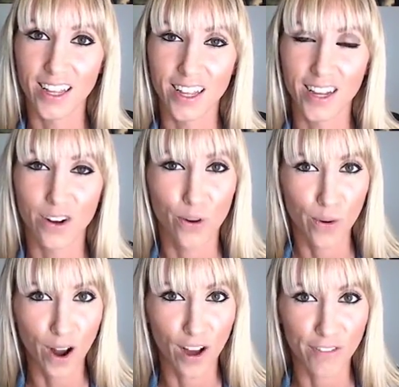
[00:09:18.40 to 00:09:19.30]
your
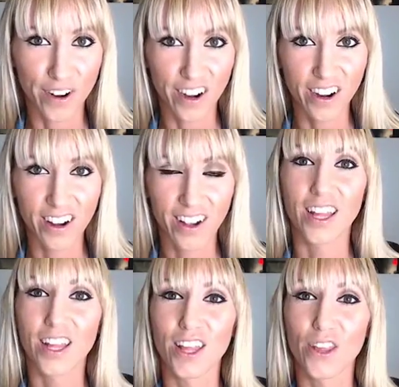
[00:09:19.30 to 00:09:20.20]
core offer,
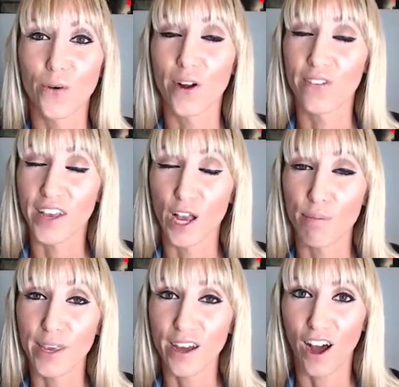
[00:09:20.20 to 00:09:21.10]
your
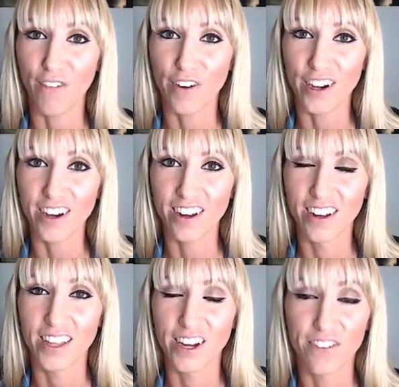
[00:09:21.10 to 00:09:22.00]
VIP offer,
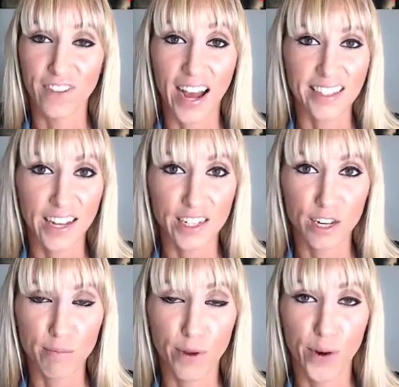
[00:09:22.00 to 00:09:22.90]
your fast
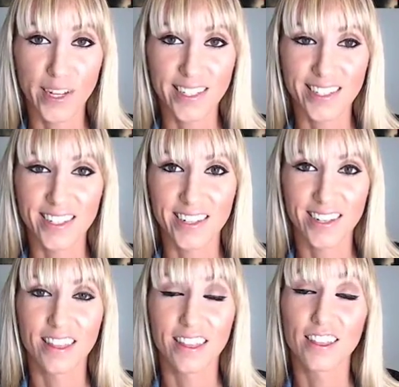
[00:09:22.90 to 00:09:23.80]
acting bonus,
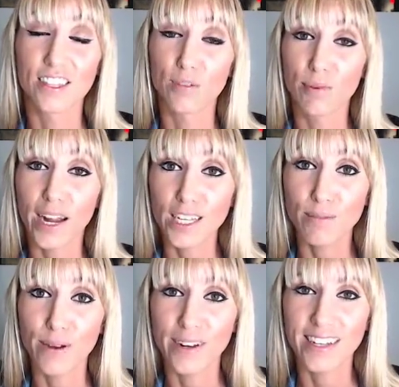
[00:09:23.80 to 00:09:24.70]
the surprise
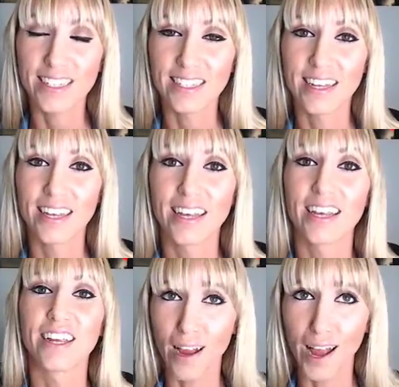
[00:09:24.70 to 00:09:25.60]
bonus,
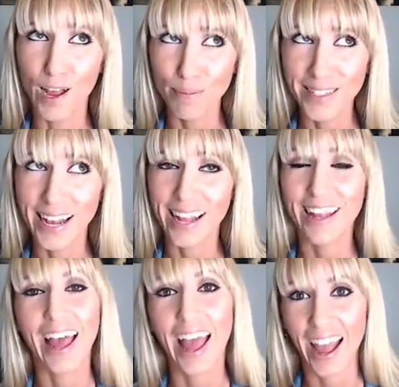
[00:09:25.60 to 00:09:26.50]
your
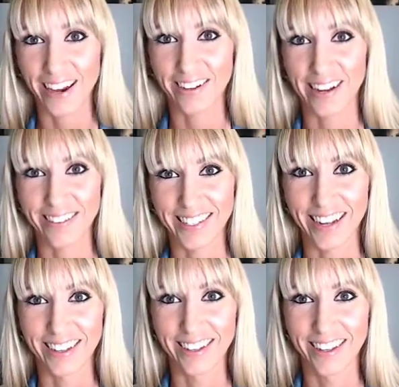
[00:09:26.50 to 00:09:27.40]
upsell, and your
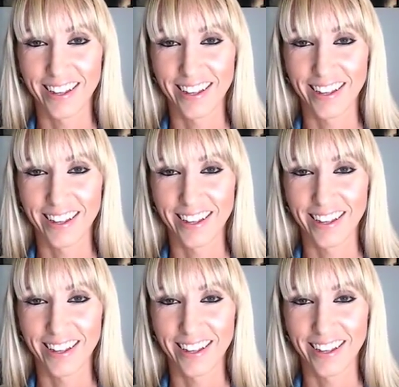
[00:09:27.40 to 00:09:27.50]
downsell.